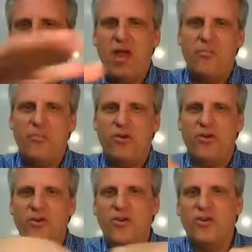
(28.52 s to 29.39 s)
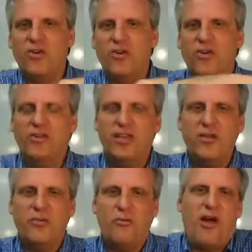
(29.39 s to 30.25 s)
paper
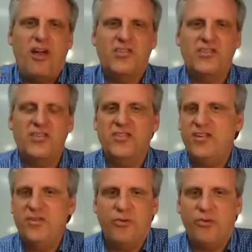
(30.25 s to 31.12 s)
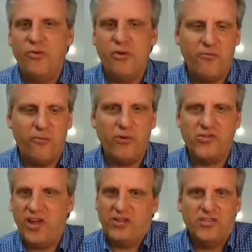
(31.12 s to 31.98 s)
lengthwise into either 3 or 4
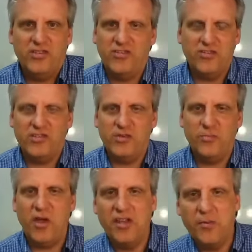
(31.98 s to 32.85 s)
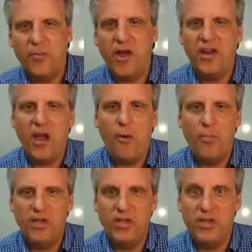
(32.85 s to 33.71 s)
sections, just depending upon how
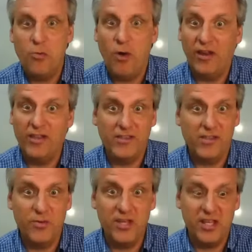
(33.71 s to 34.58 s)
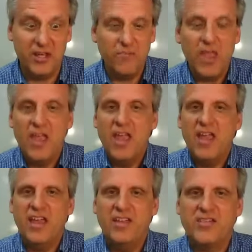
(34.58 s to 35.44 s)
big you want it to be.
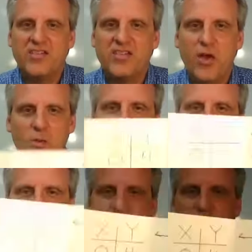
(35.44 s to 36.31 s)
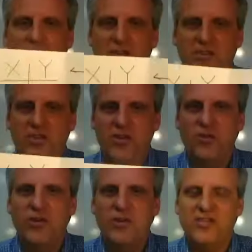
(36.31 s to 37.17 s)
And so what you might
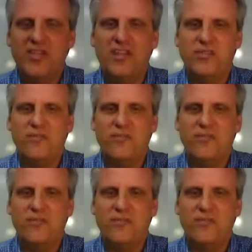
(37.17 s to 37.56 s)
do is take the